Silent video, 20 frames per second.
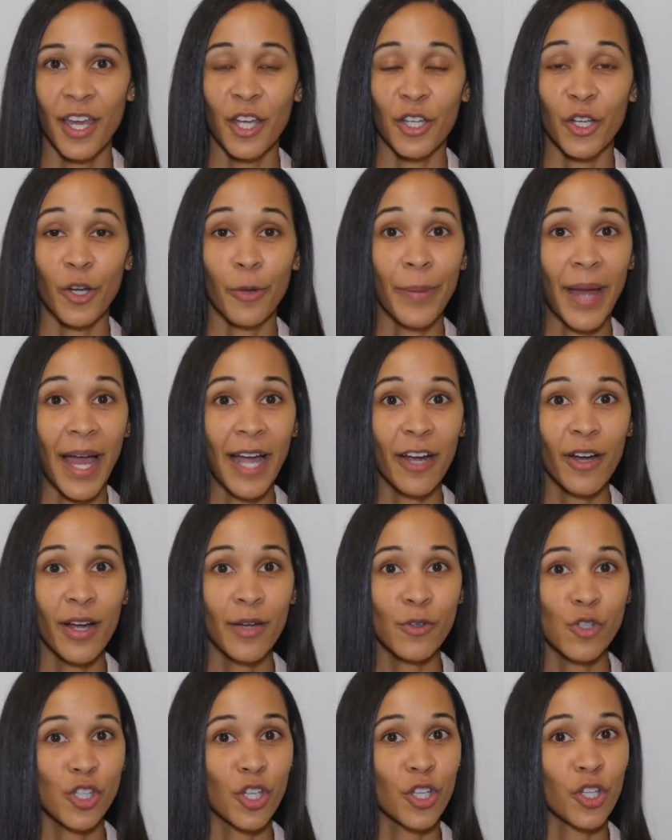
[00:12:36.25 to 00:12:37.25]
Your
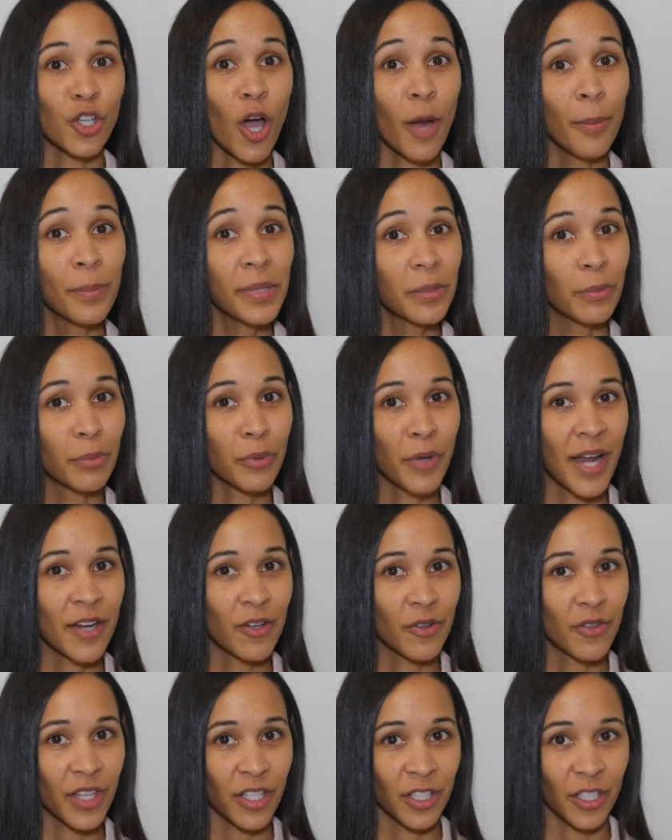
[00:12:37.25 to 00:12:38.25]
background should not be
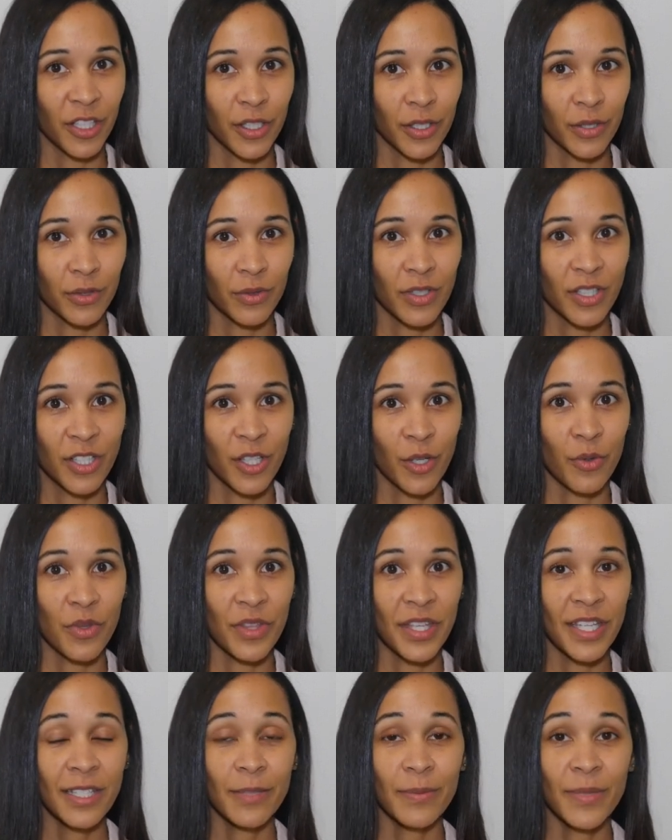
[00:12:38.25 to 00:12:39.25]
brighter than you, so
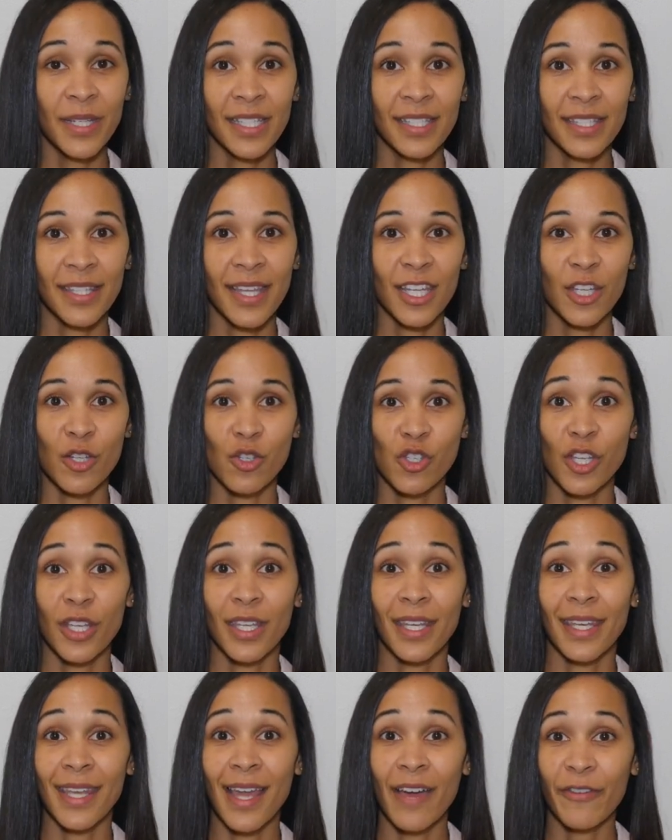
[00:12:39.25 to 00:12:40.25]
this means that you
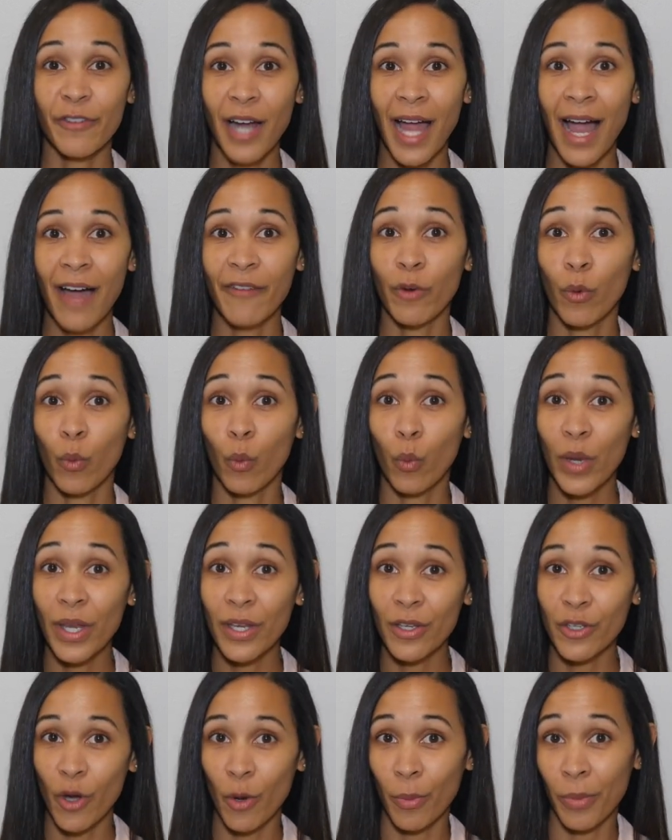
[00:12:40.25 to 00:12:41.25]
should never have a
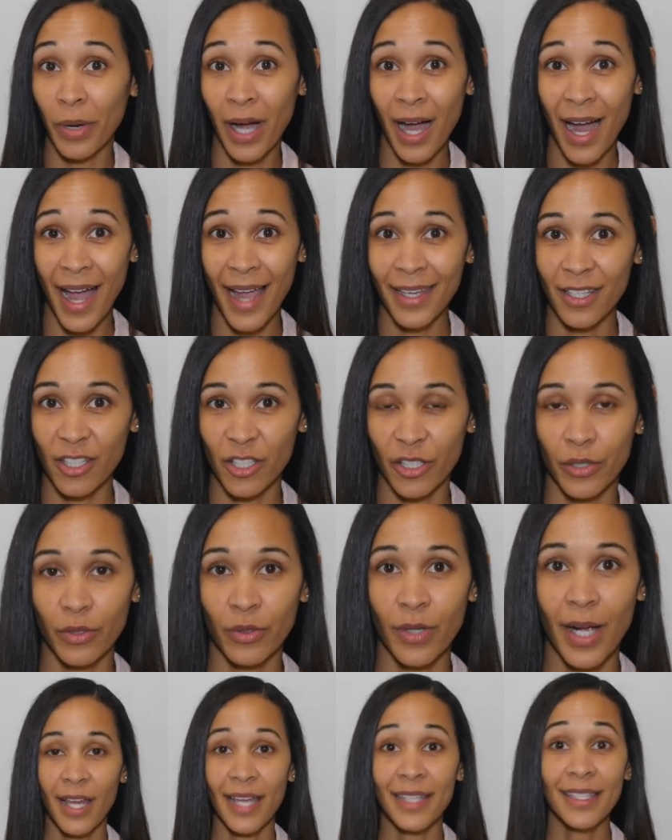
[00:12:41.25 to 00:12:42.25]
window behind
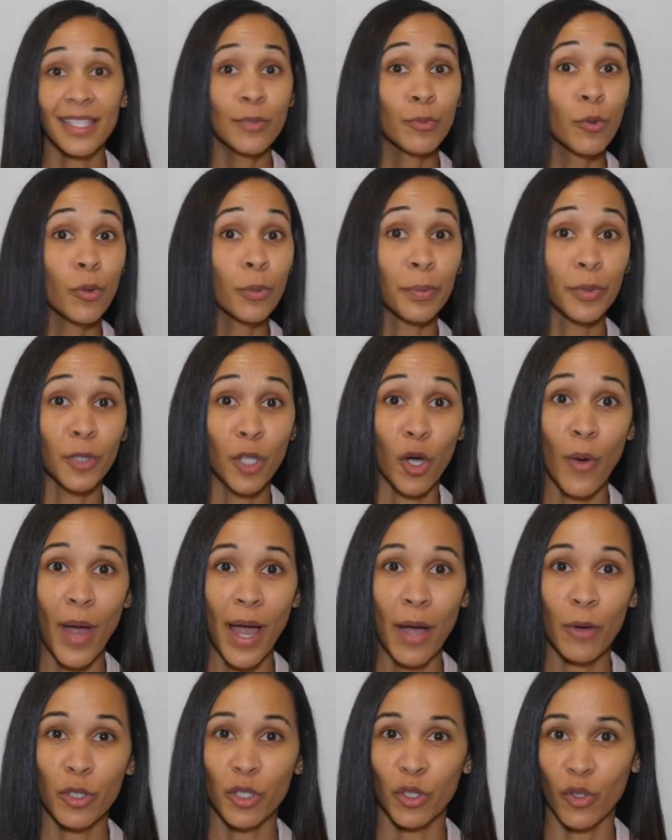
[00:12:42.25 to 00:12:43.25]
you as this will blow
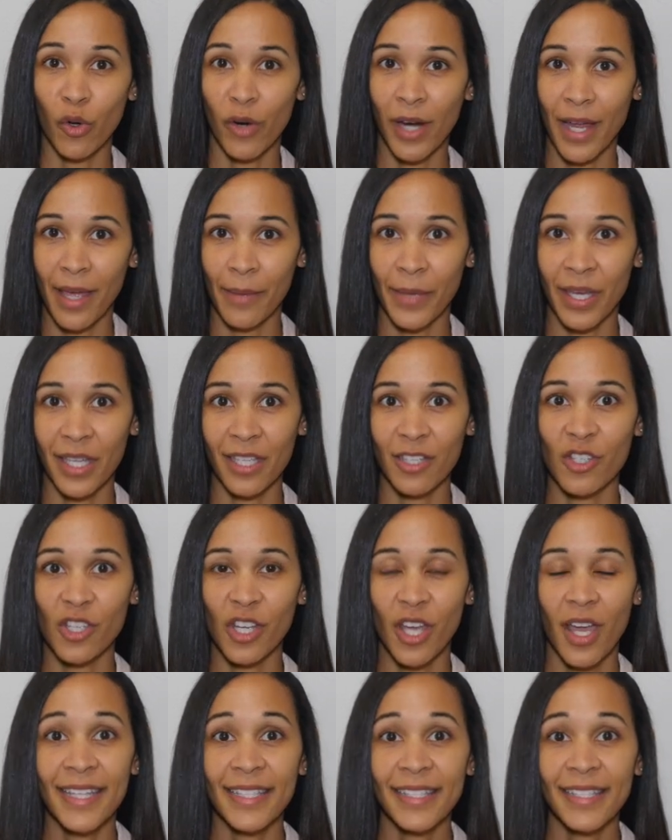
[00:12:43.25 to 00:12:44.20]
out your image.